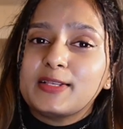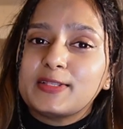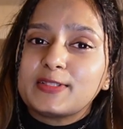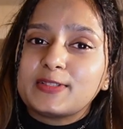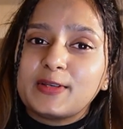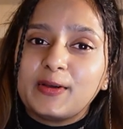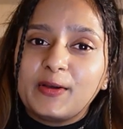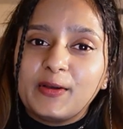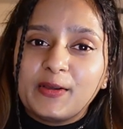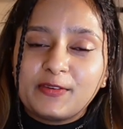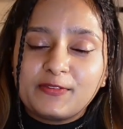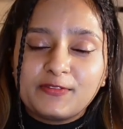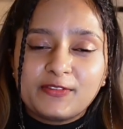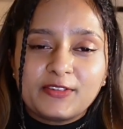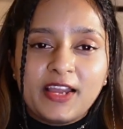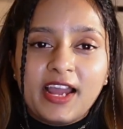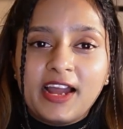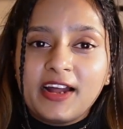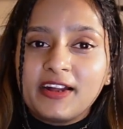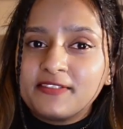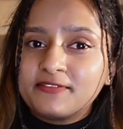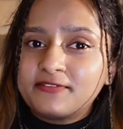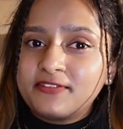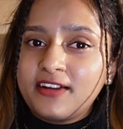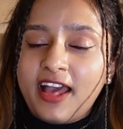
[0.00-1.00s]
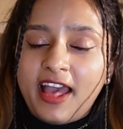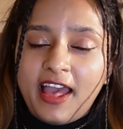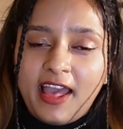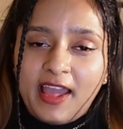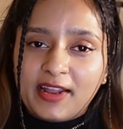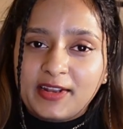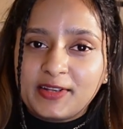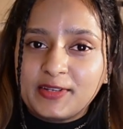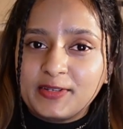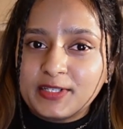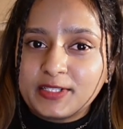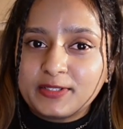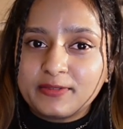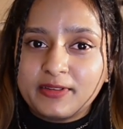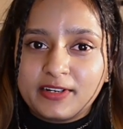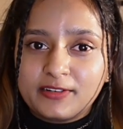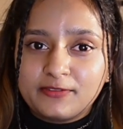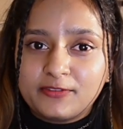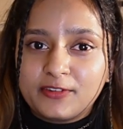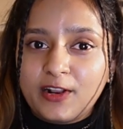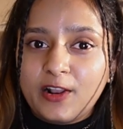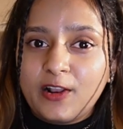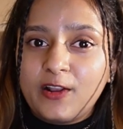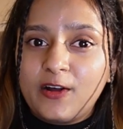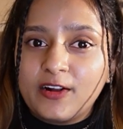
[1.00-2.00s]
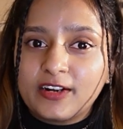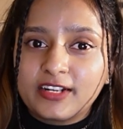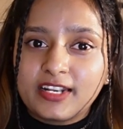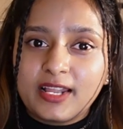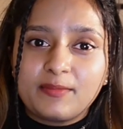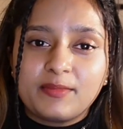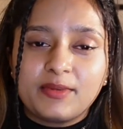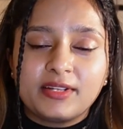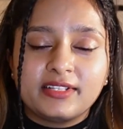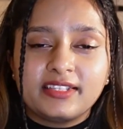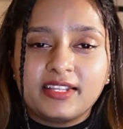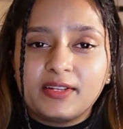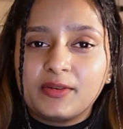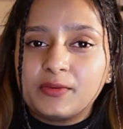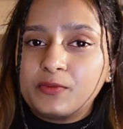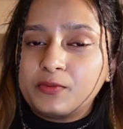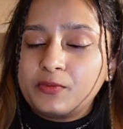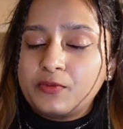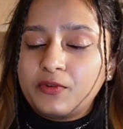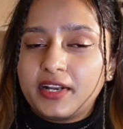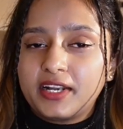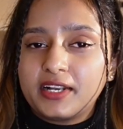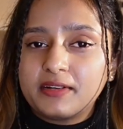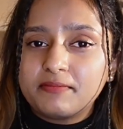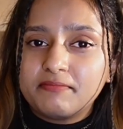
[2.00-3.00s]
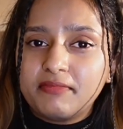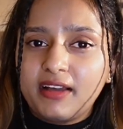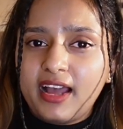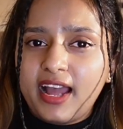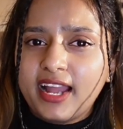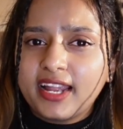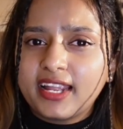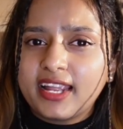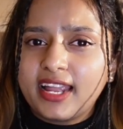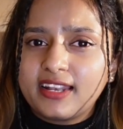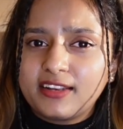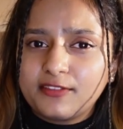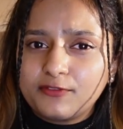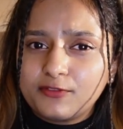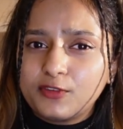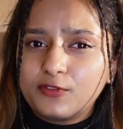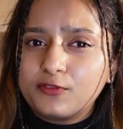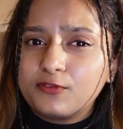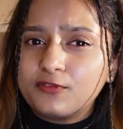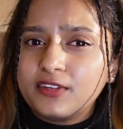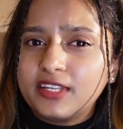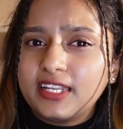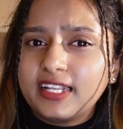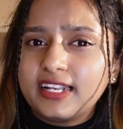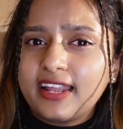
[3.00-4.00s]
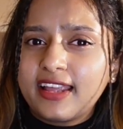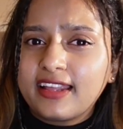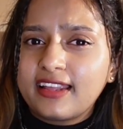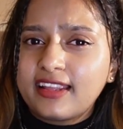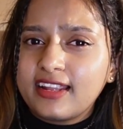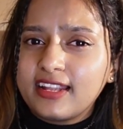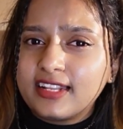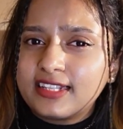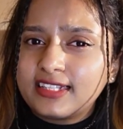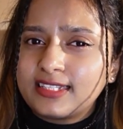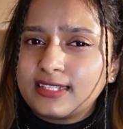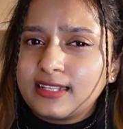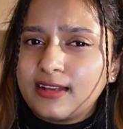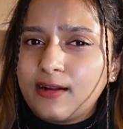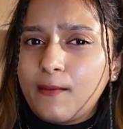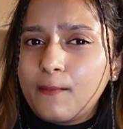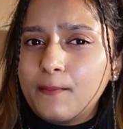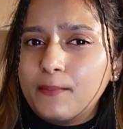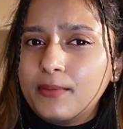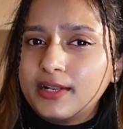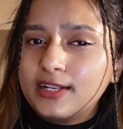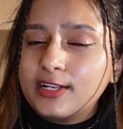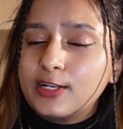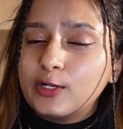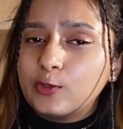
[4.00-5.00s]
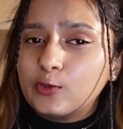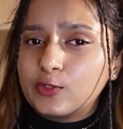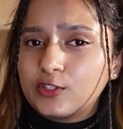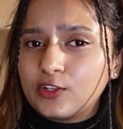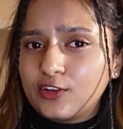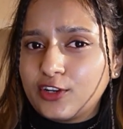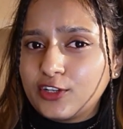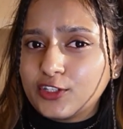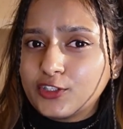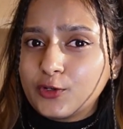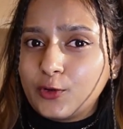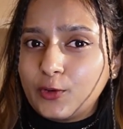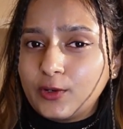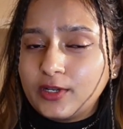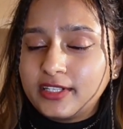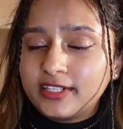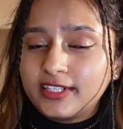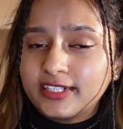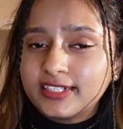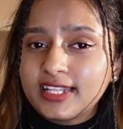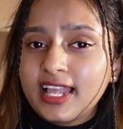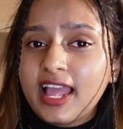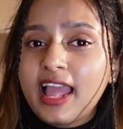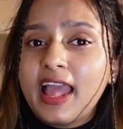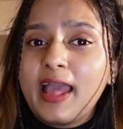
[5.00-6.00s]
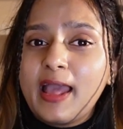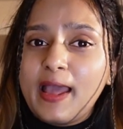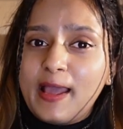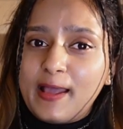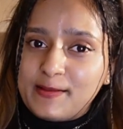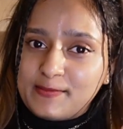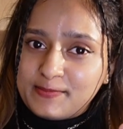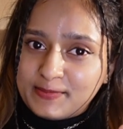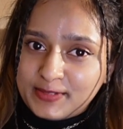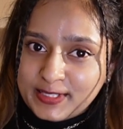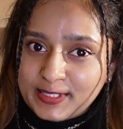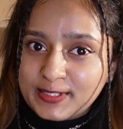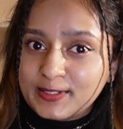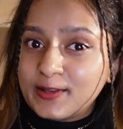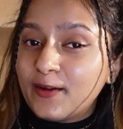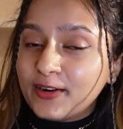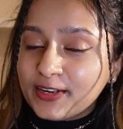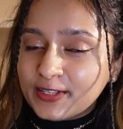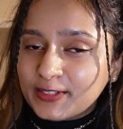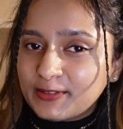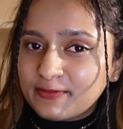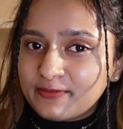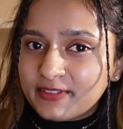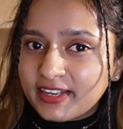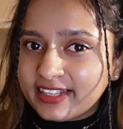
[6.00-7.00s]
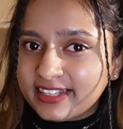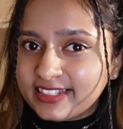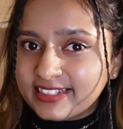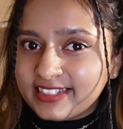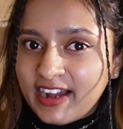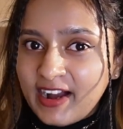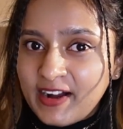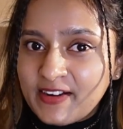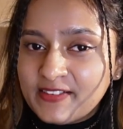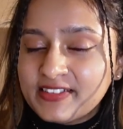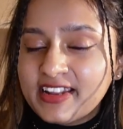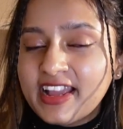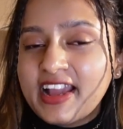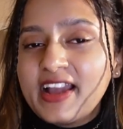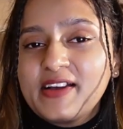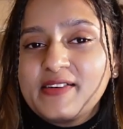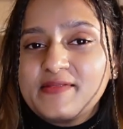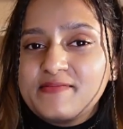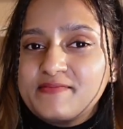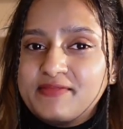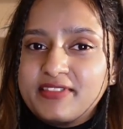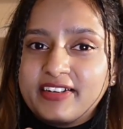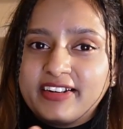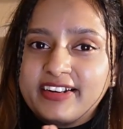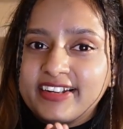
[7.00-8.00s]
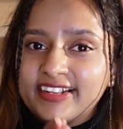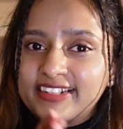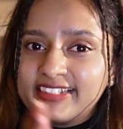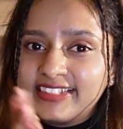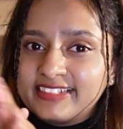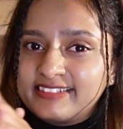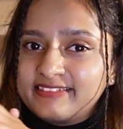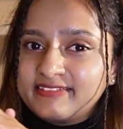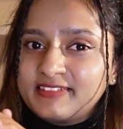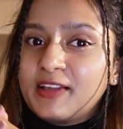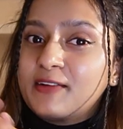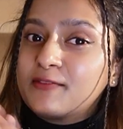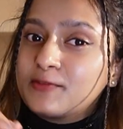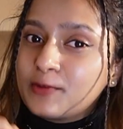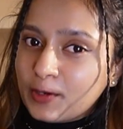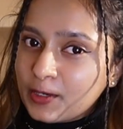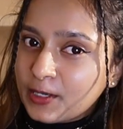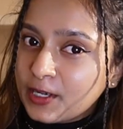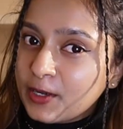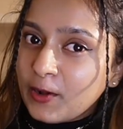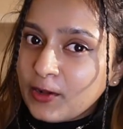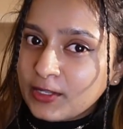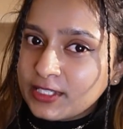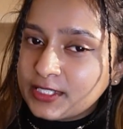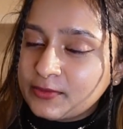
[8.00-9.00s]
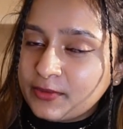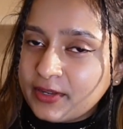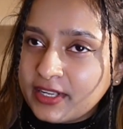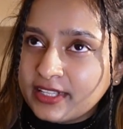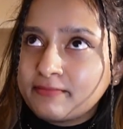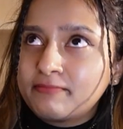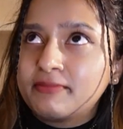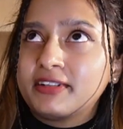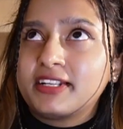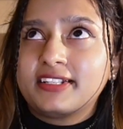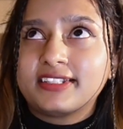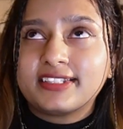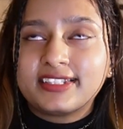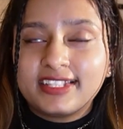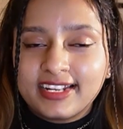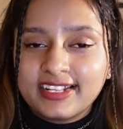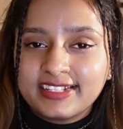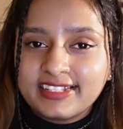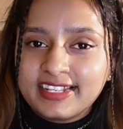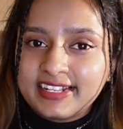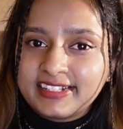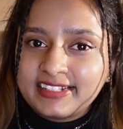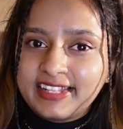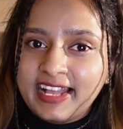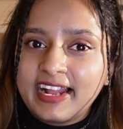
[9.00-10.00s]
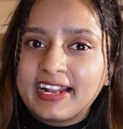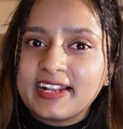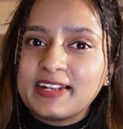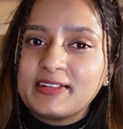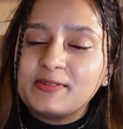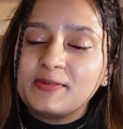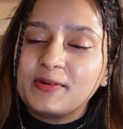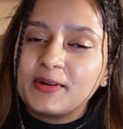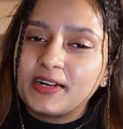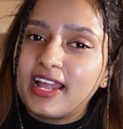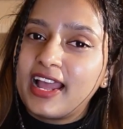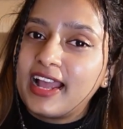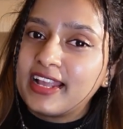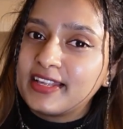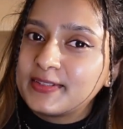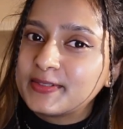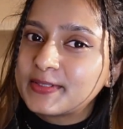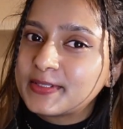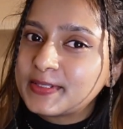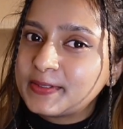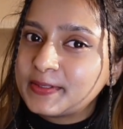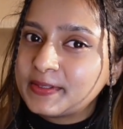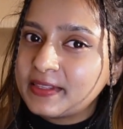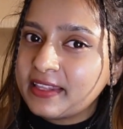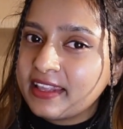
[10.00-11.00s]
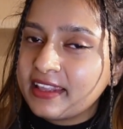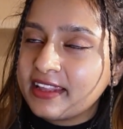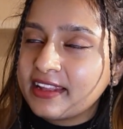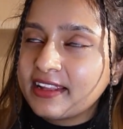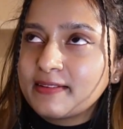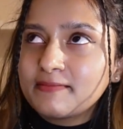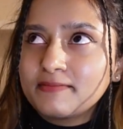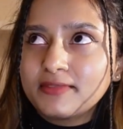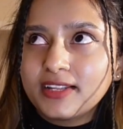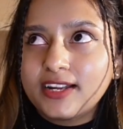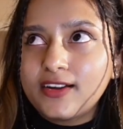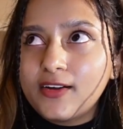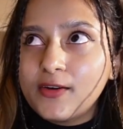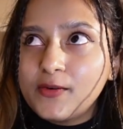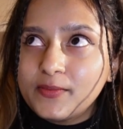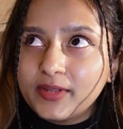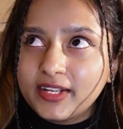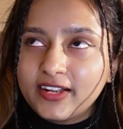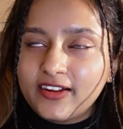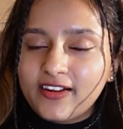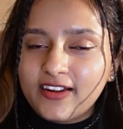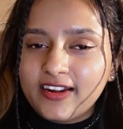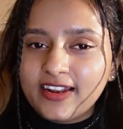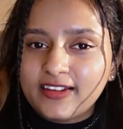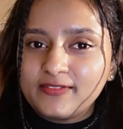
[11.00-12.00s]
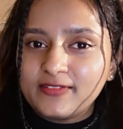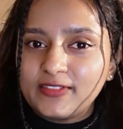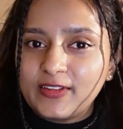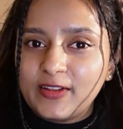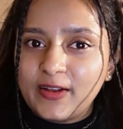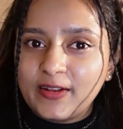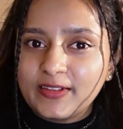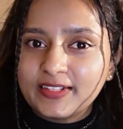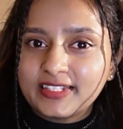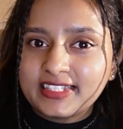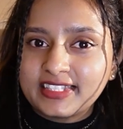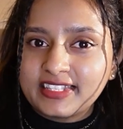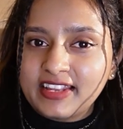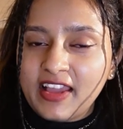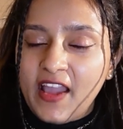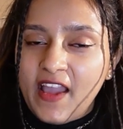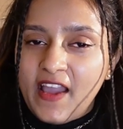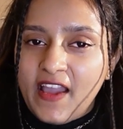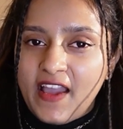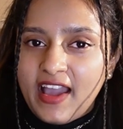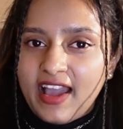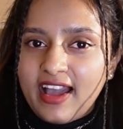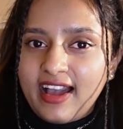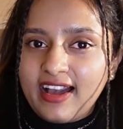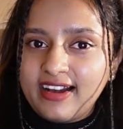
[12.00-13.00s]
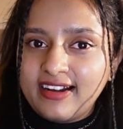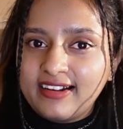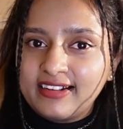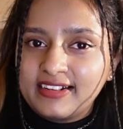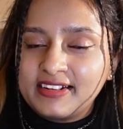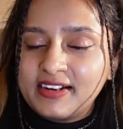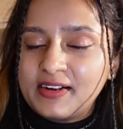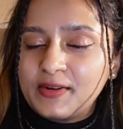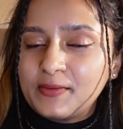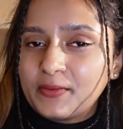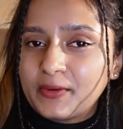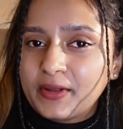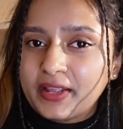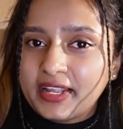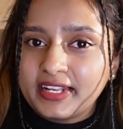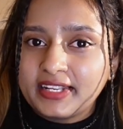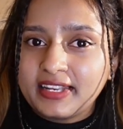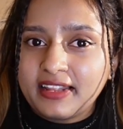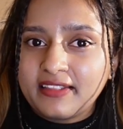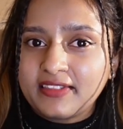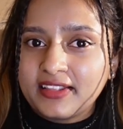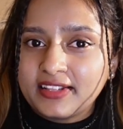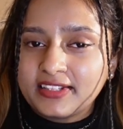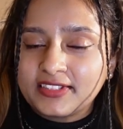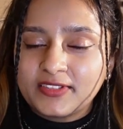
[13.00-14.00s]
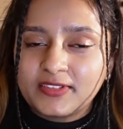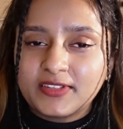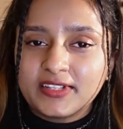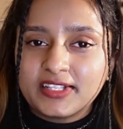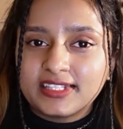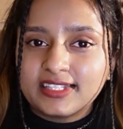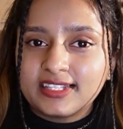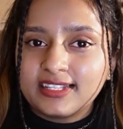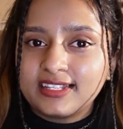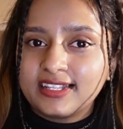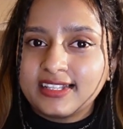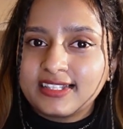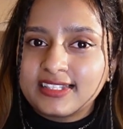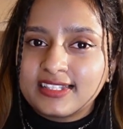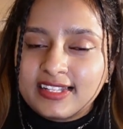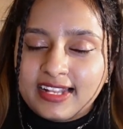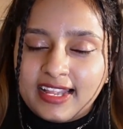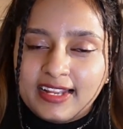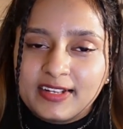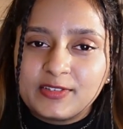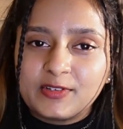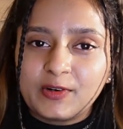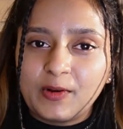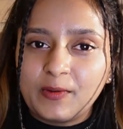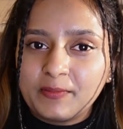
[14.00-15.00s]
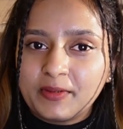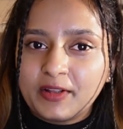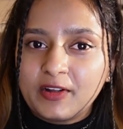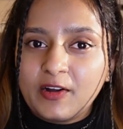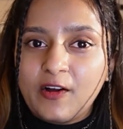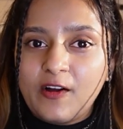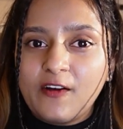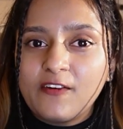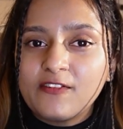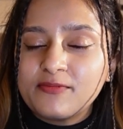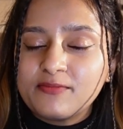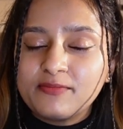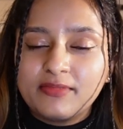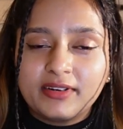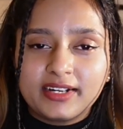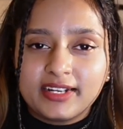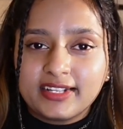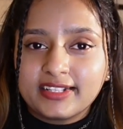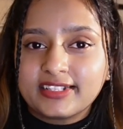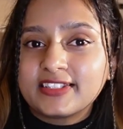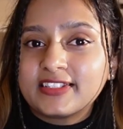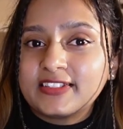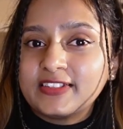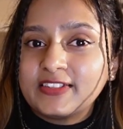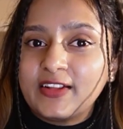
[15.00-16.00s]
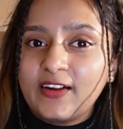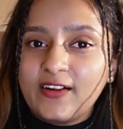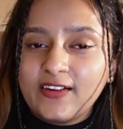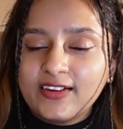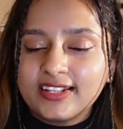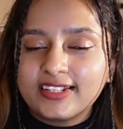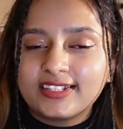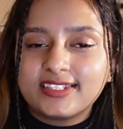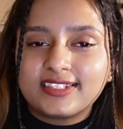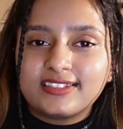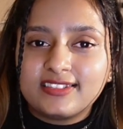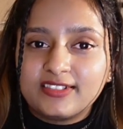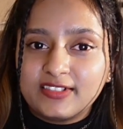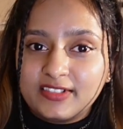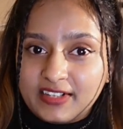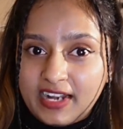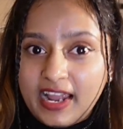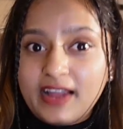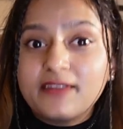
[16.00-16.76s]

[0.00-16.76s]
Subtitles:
So if you have hanged your sweater for a long time and then wear it back and if you feel like it's a bit loose on your shoulders, I'm sorry to break it down, but you have not lost weight because that is exactly what I used to think. I'm like, oh my god, I've lost weight and that's the reason it's like dropping off, but it's not. It's the